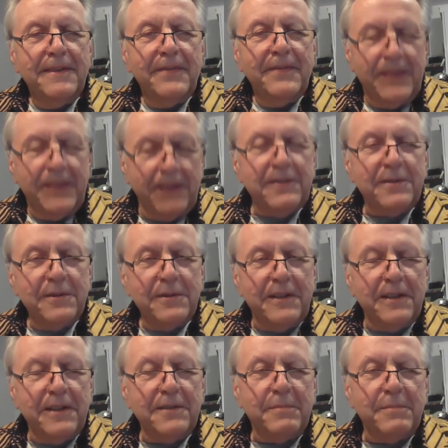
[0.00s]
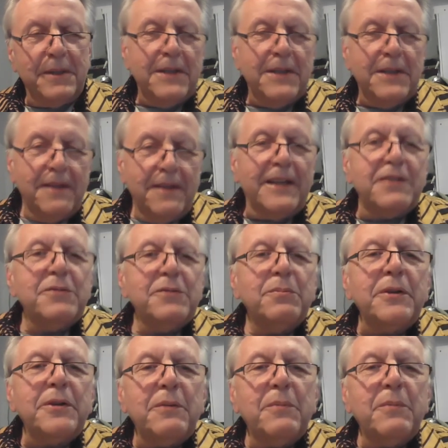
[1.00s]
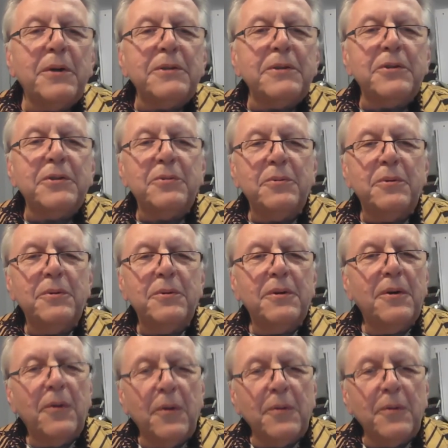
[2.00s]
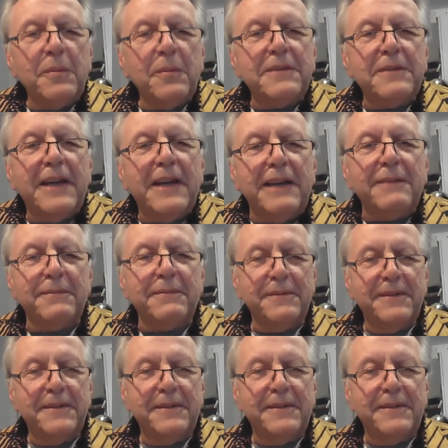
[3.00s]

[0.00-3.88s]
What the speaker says: Yes, yes, but that's what I wanted to always have.